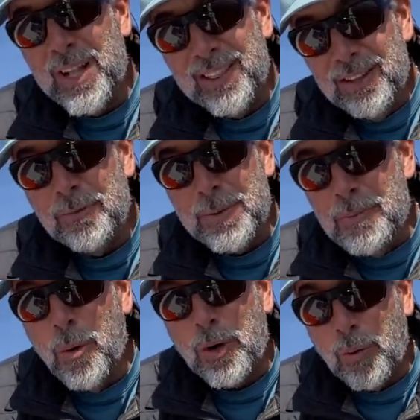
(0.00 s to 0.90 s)
a little bit
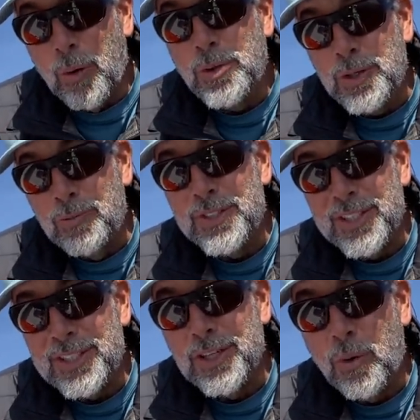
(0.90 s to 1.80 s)
more corrosion
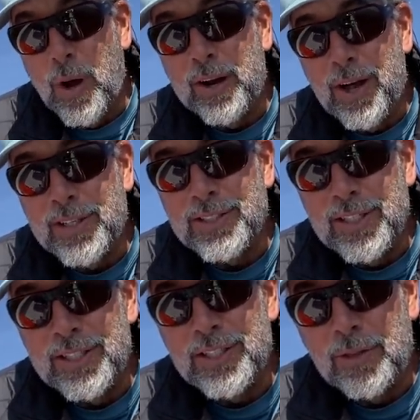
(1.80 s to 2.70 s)
resistant, quite
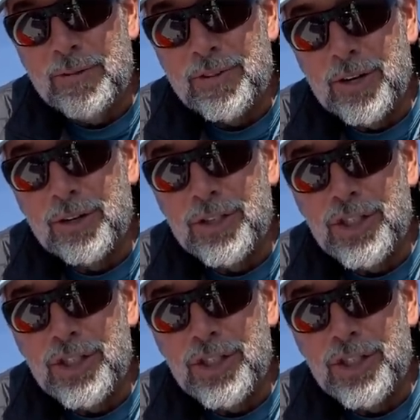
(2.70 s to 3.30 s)
honestly. So they've done a good